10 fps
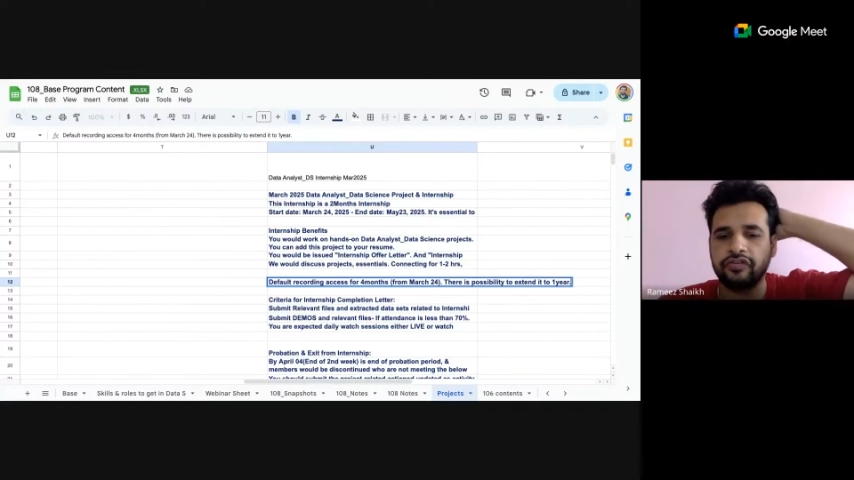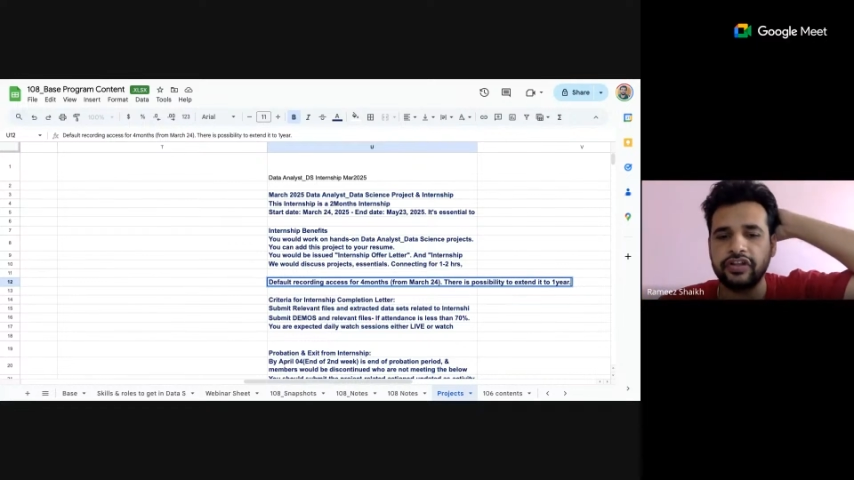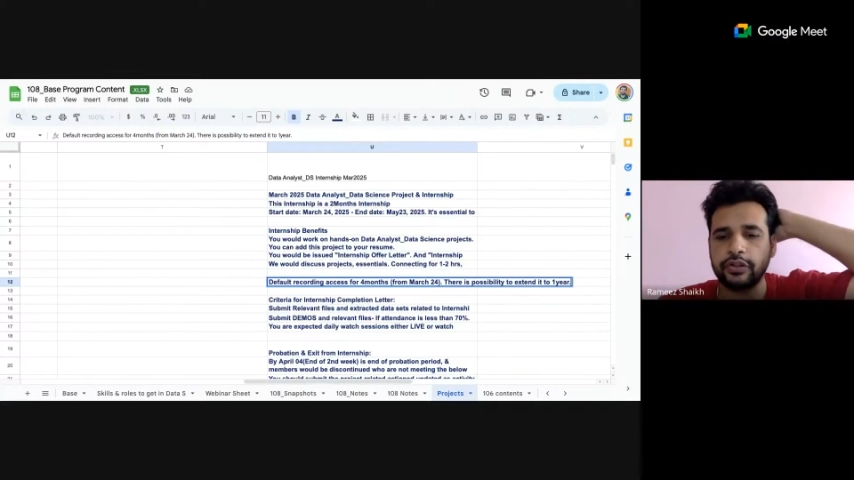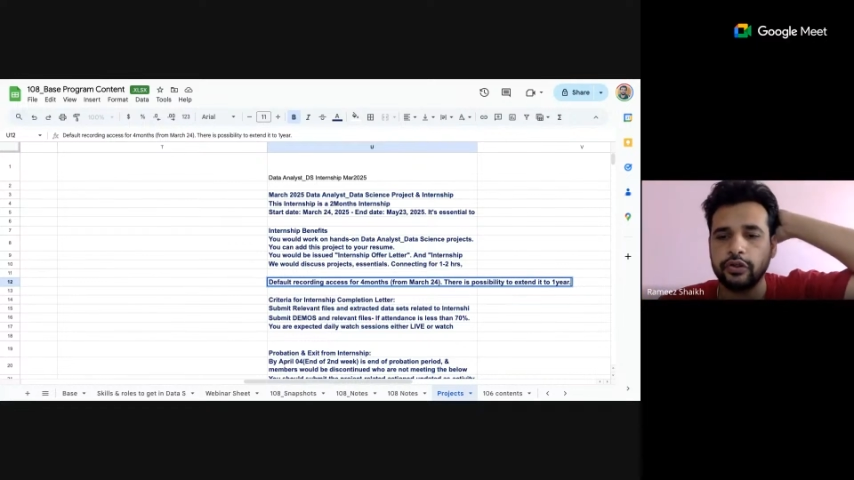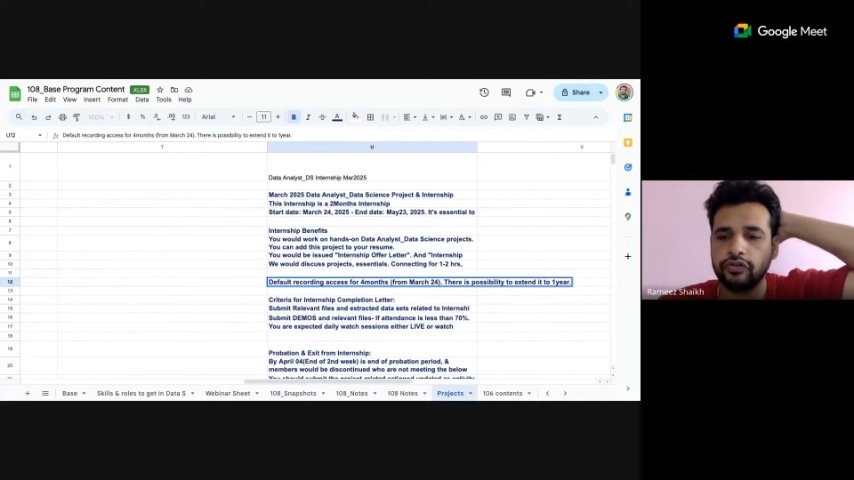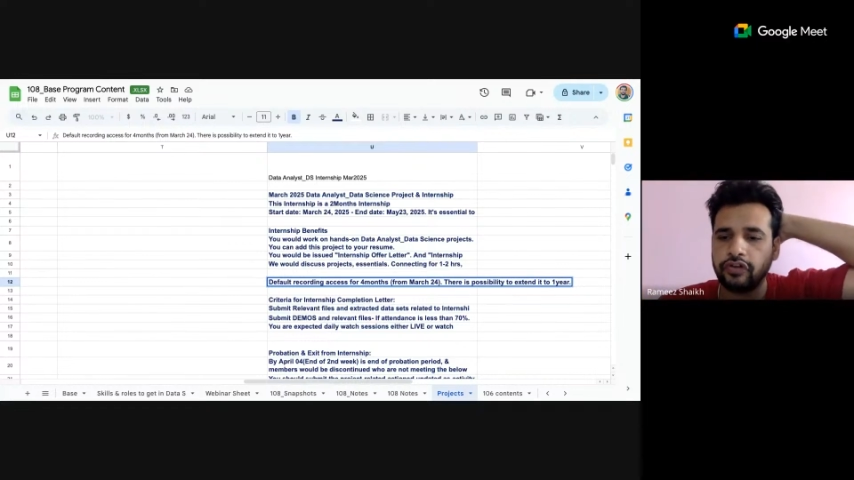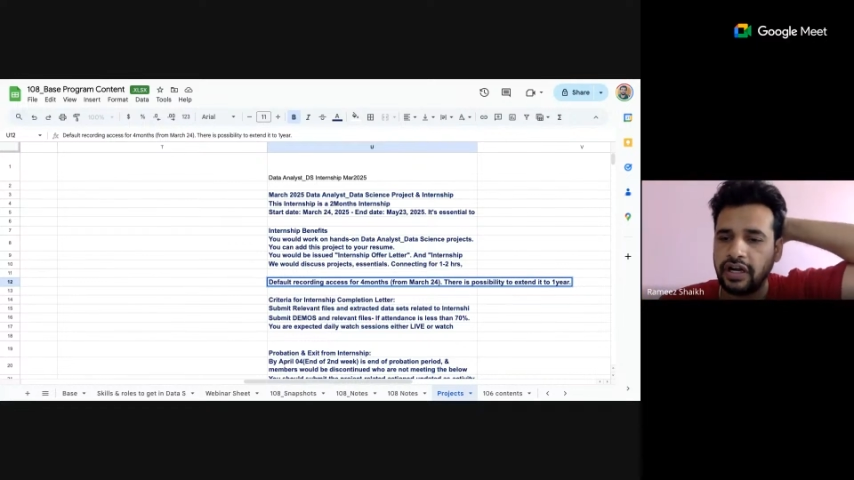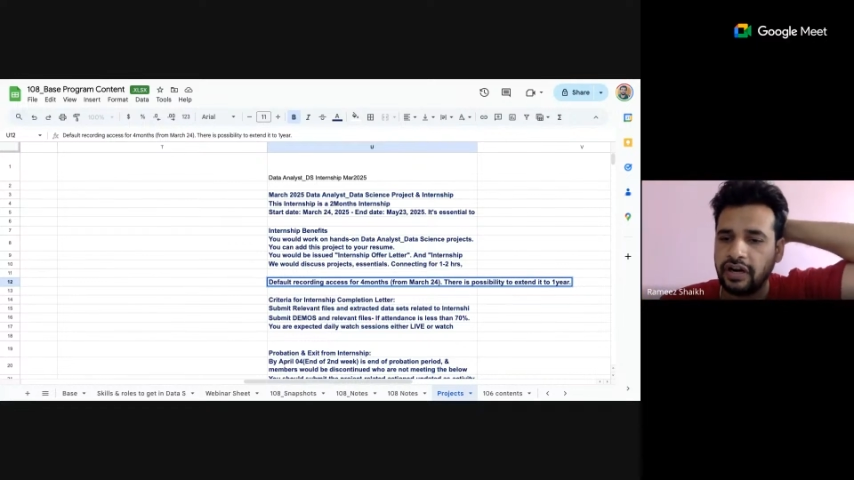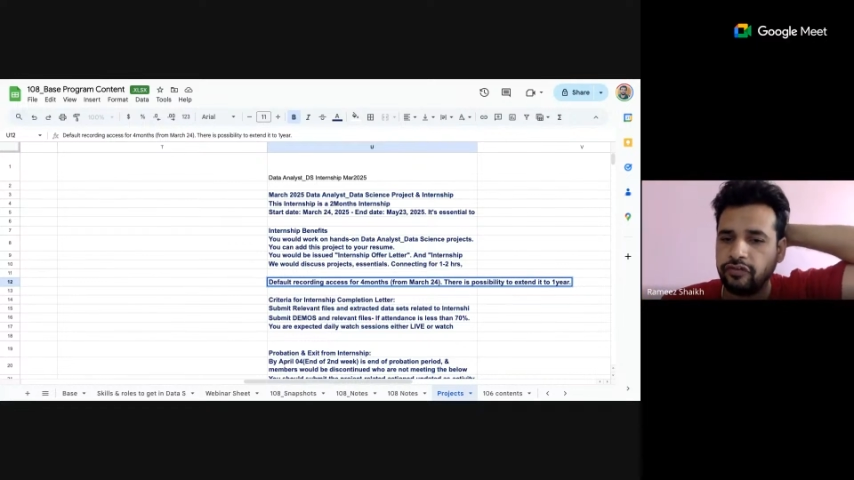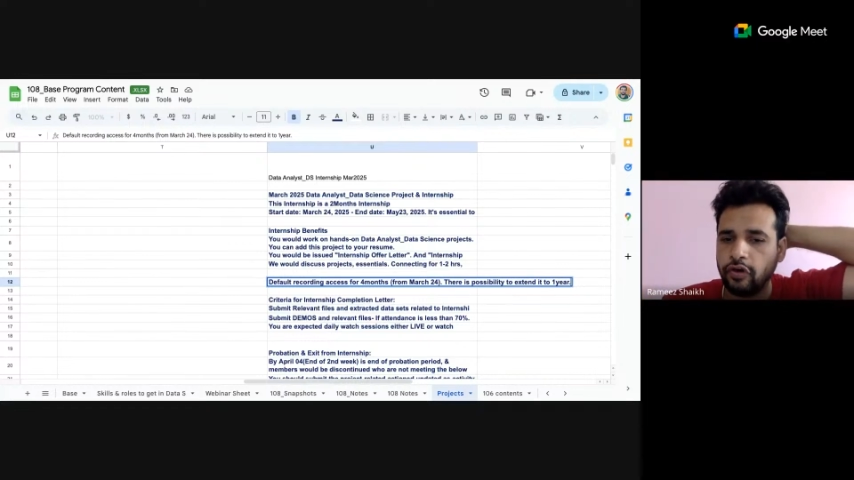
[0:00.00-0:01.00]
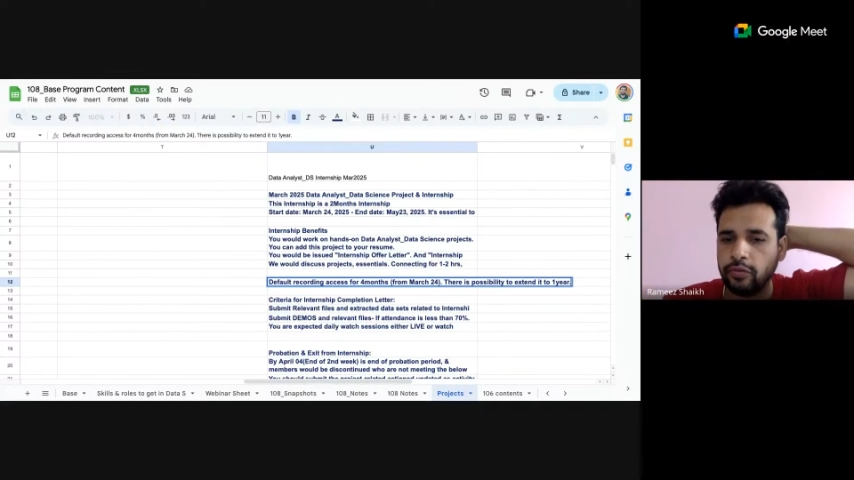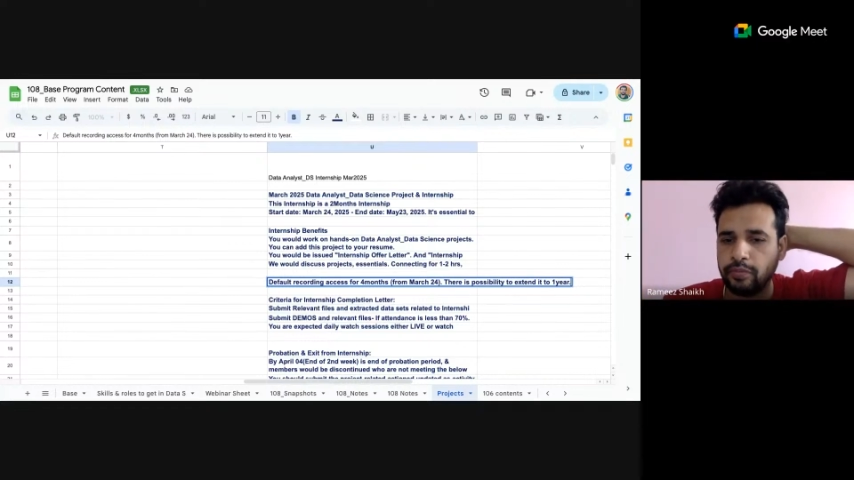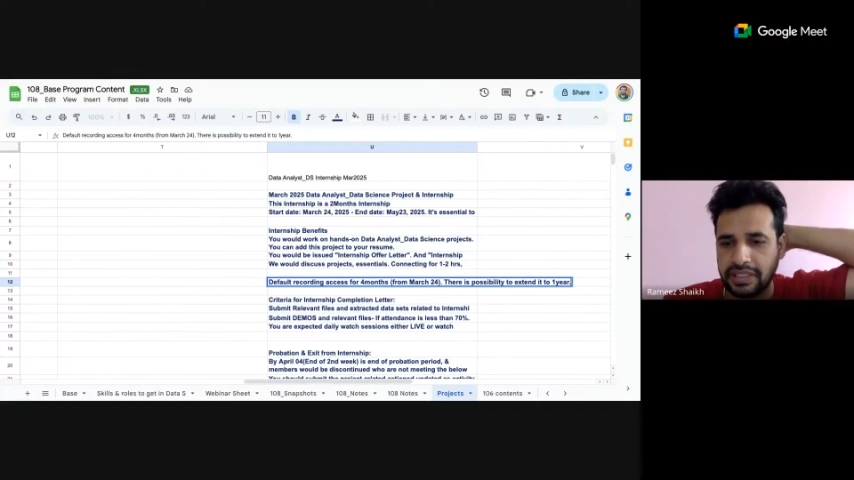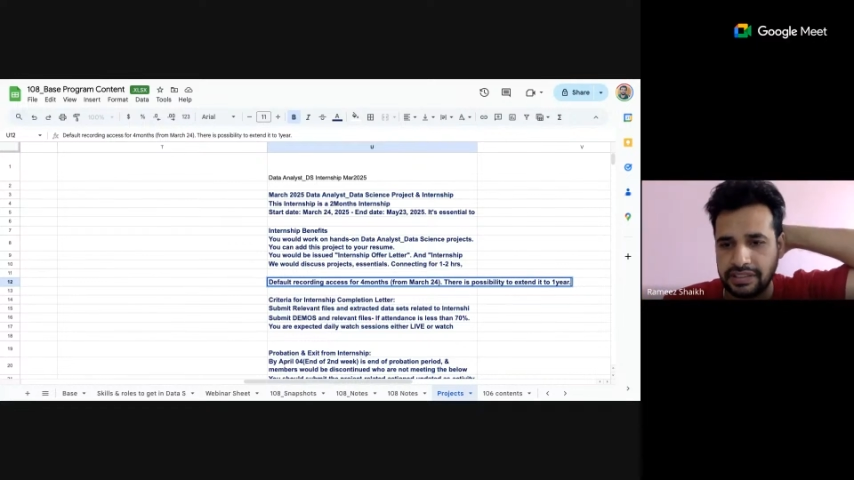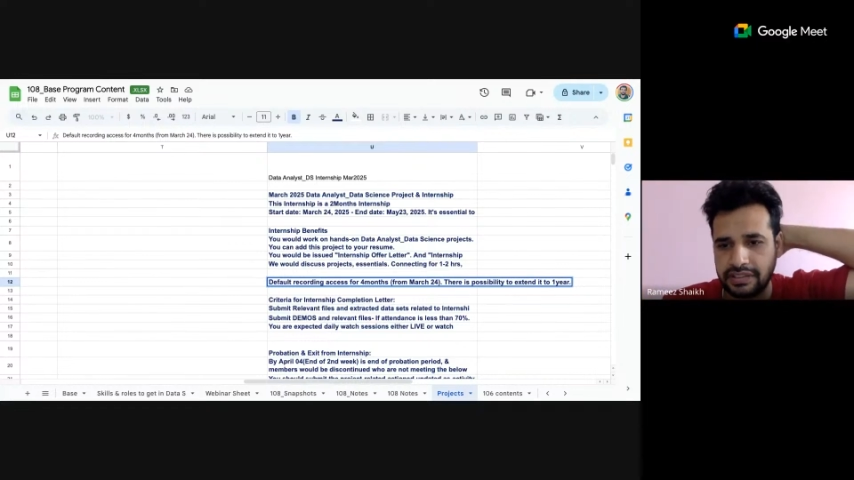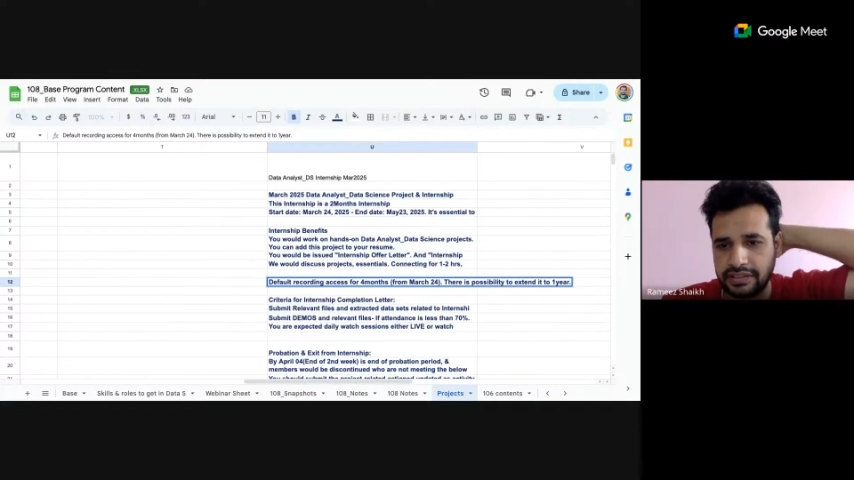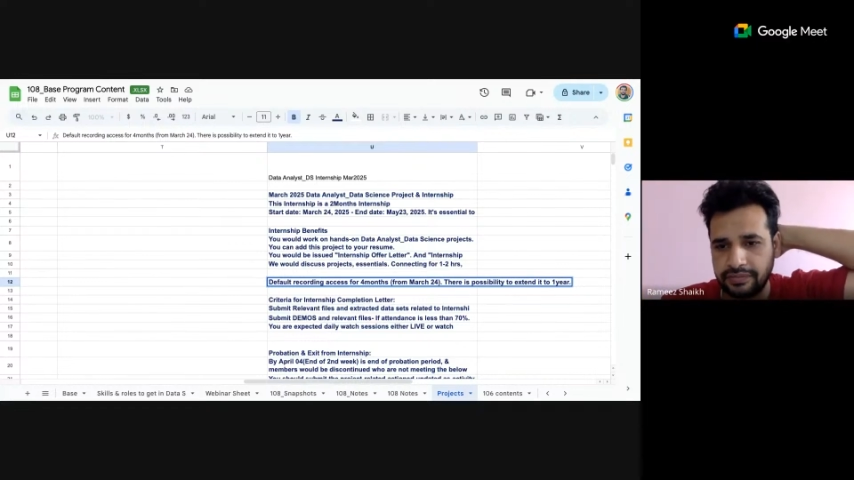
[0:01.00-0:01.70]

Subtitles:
with you for 4 months.